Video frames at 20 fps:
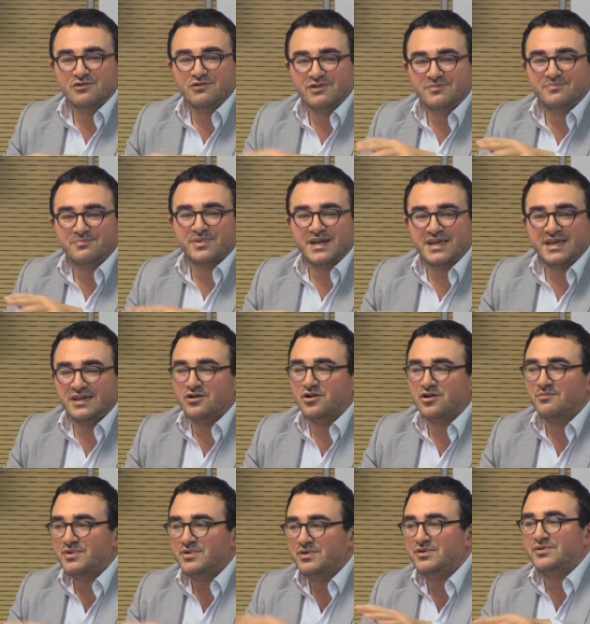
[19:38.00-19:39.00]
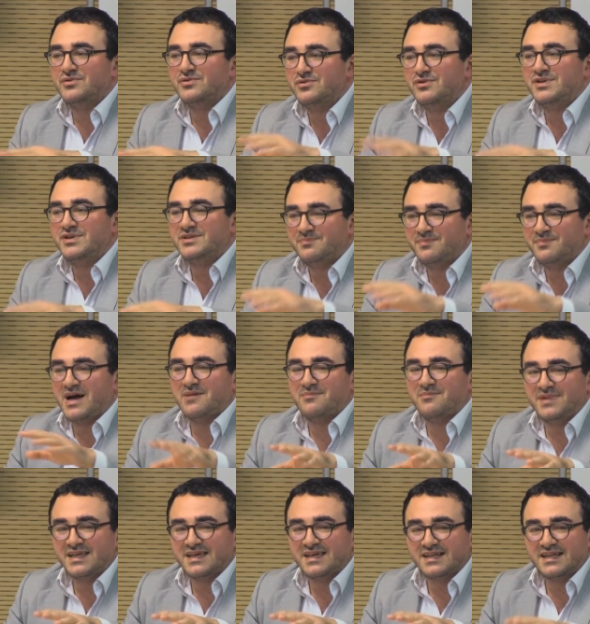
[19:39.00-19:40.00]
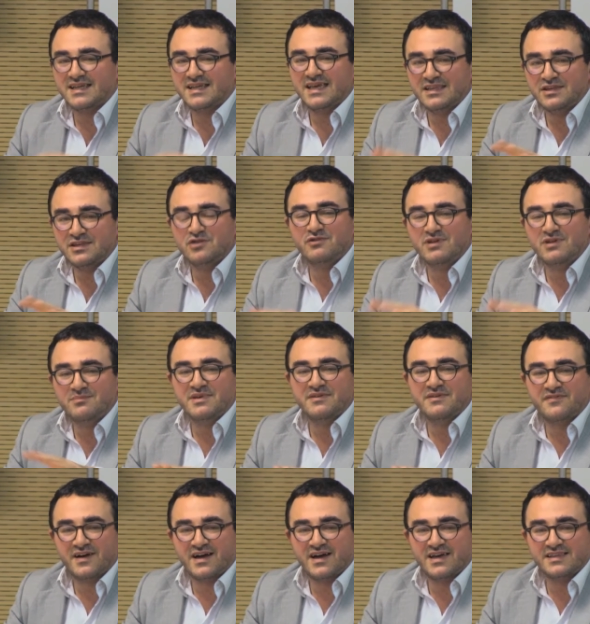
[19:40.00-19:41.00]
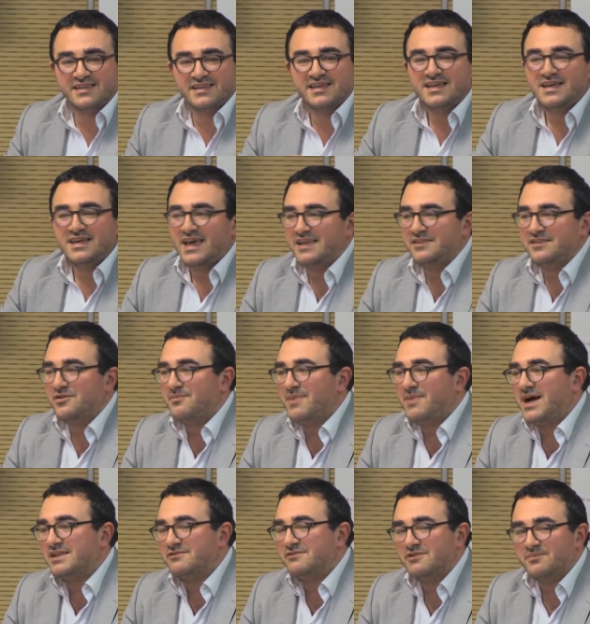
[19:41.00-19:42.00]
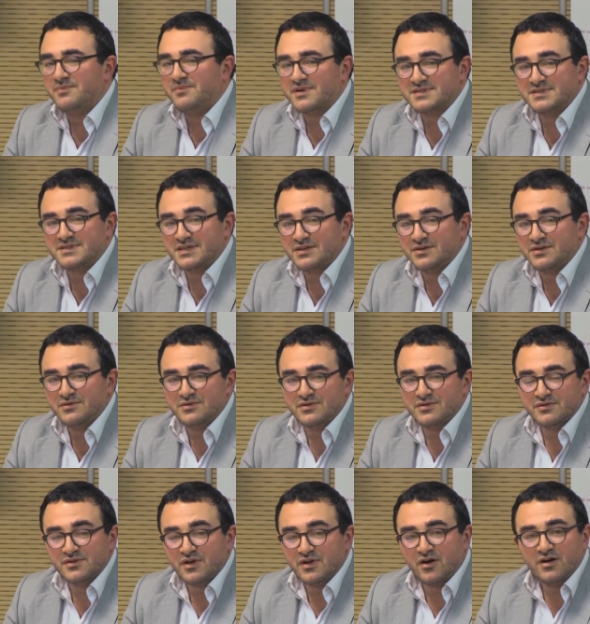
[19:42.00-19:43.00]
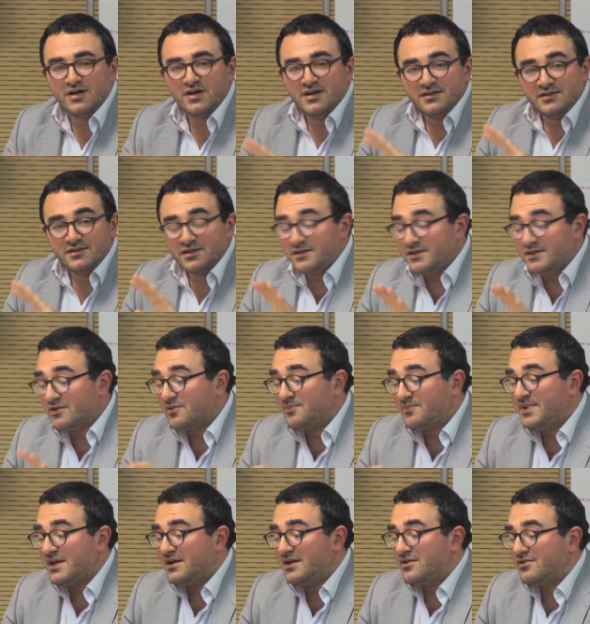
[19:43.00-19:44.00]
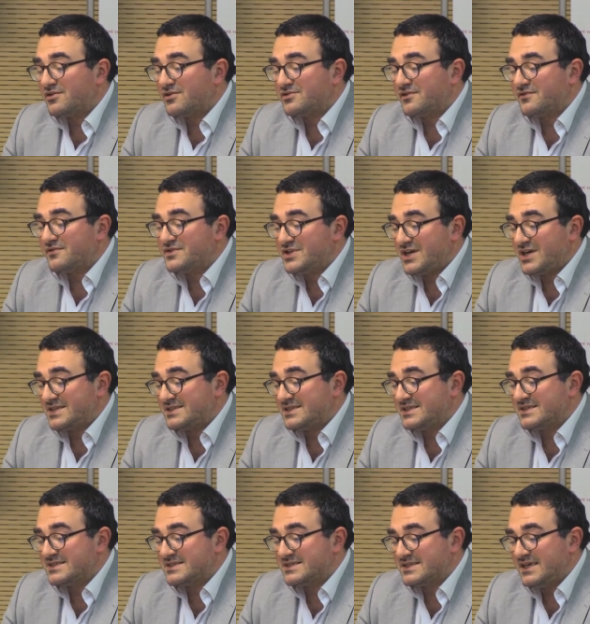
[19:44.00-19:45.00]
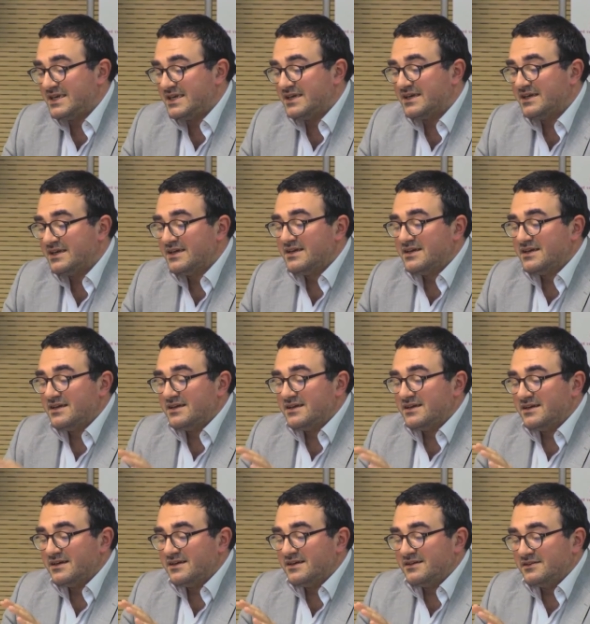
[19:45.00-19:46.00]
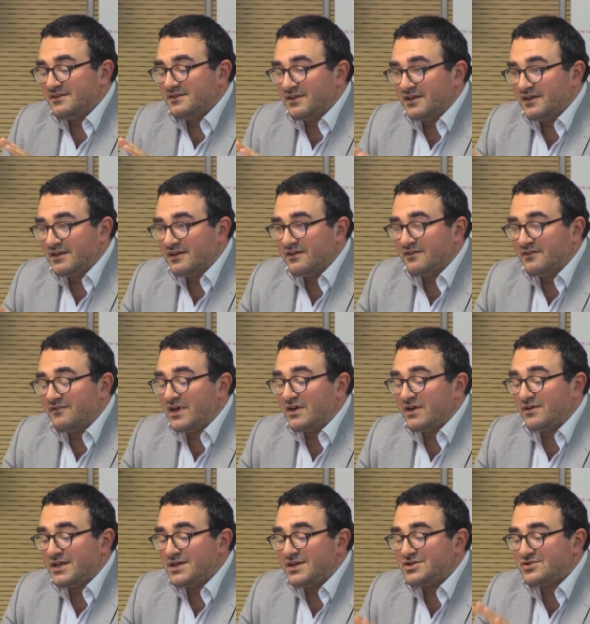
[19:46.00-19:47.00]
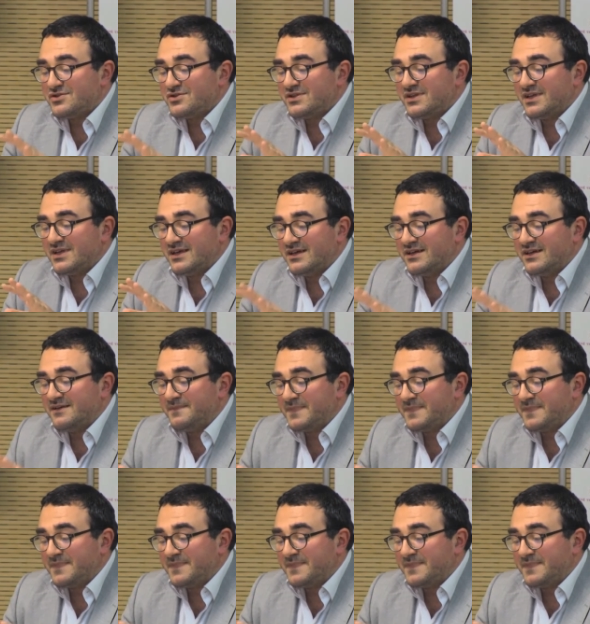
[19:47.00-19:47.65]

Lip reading: you will pray home, you don't do it publicly, and you will be fine, and nobody will persecute you. No, the European Court of Justice is saying the violation